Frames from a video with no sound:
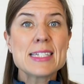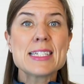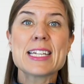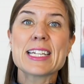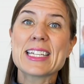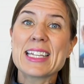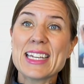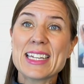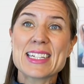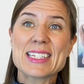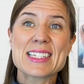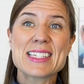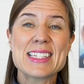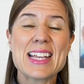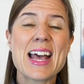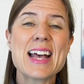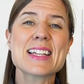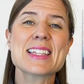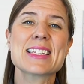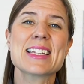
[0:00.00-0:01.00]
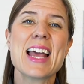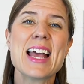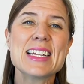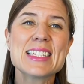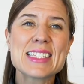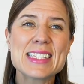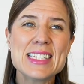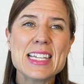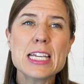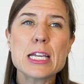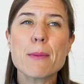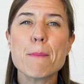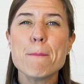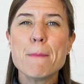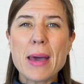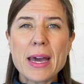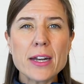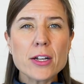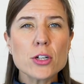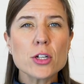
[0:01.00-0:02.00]
to get assessed and seek
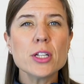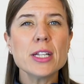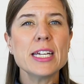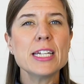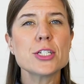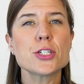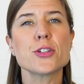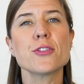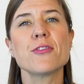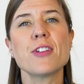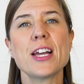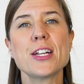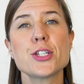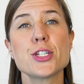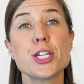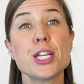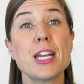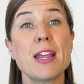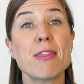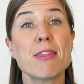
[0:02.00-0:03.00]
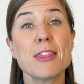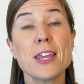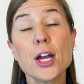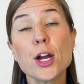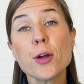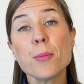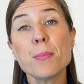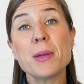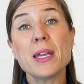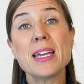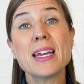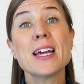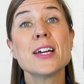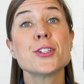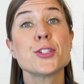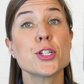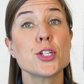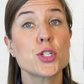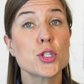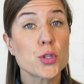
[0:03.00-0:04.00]
medical intervention and therapy
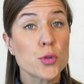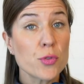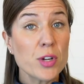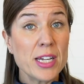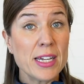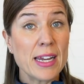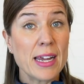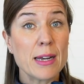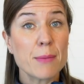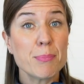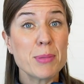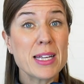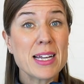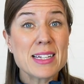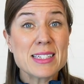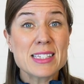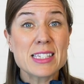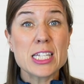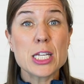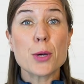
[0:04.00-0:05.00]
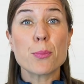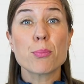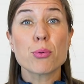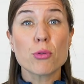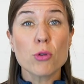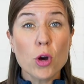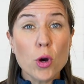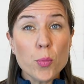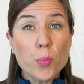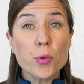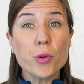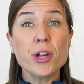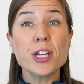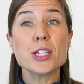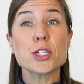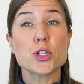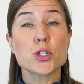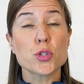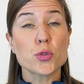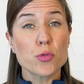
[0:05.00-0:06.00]
to treat it, because the
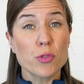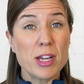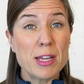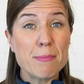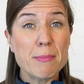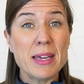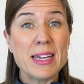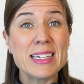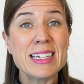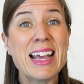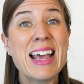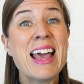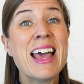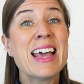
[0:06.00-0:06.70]
appropriate treatment